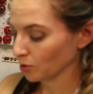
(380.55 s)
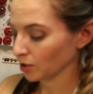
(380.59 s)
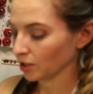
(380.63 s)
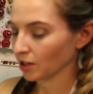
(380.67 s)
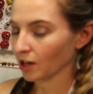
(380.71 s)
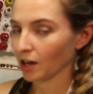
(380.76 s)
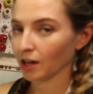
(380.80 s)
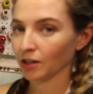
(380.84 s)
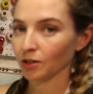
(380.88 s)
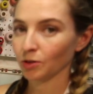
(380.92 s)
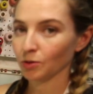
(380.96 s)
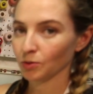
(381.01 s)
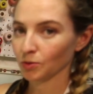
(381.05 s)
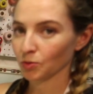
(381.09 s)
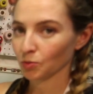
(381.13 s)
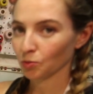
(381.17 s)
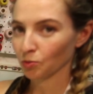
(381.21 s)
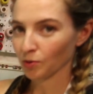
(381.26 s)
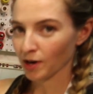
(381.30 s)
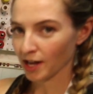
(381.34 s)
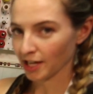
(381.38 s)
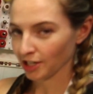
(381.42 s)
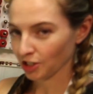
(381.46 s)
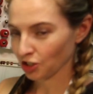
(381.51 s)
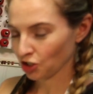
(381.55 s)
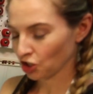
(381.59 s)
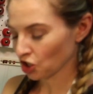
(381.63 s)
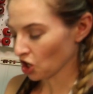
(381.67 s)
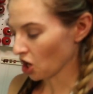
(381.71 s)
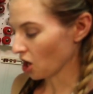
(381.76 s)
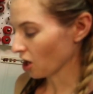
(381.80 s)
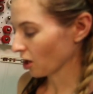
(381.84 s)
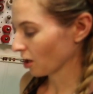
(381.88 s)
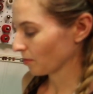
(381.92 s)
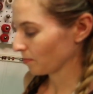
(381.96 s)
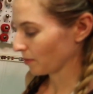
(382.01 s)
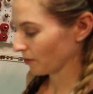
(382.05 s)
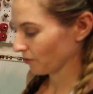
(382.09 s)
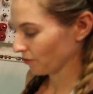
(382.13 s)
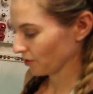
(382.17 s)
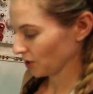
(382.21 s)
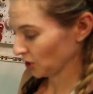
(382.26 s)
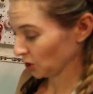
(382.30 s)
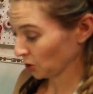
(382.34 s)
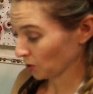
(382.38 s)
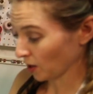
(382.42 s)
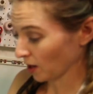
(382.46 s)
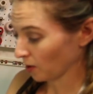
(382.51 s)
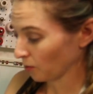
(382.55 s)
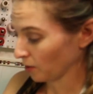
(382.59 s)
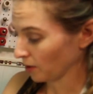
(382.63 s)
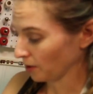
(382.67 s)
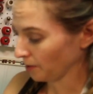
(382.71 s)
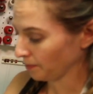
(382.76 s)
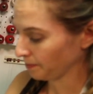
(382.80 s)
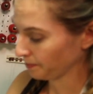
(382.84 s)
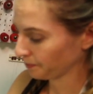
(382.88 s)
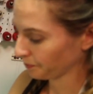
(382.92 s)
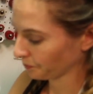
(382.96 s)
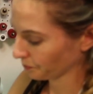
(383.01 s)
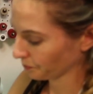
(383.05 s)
you would not use red chalk, but for you I will.